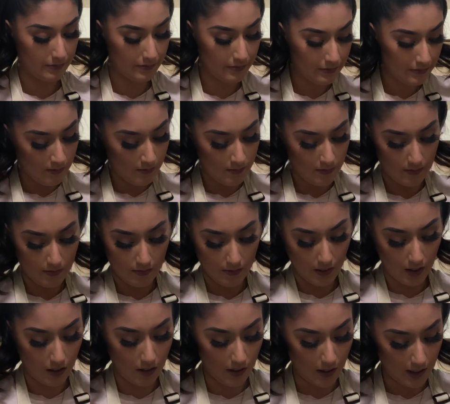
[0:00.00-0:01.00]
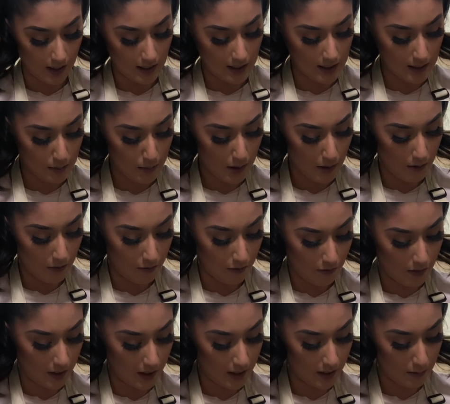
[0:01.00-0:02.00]
All right, this
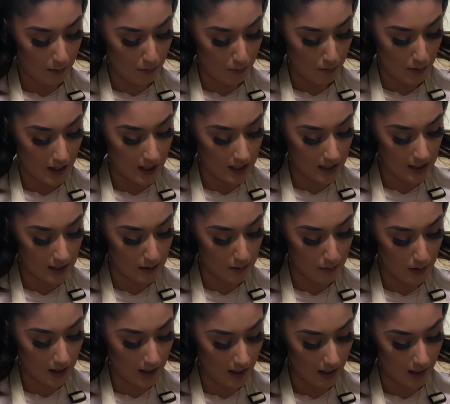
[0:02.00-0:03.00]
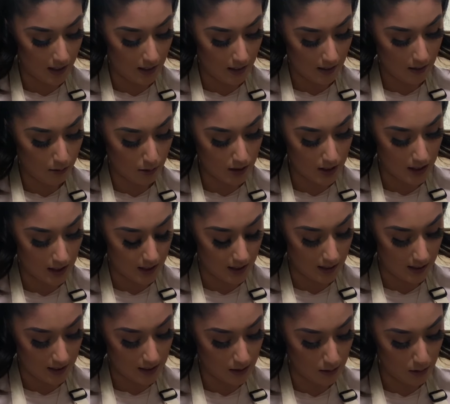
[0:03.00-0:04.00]
motherfucking piece is being
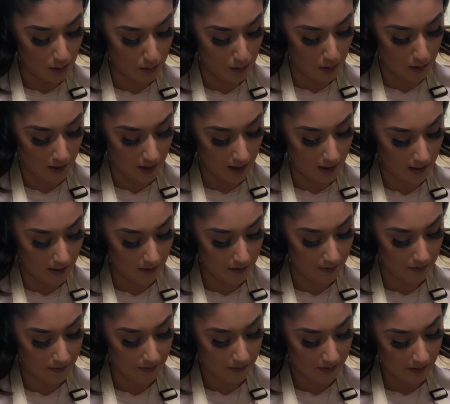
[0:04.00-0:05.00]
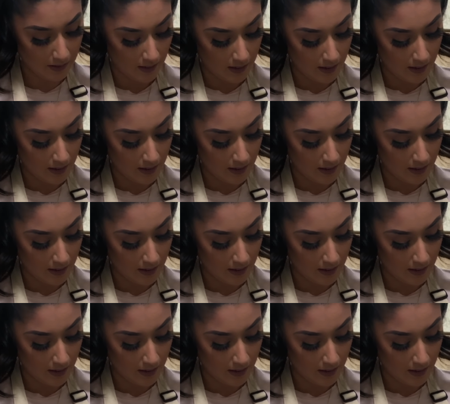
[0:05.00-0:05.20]
ridiculous with me right now.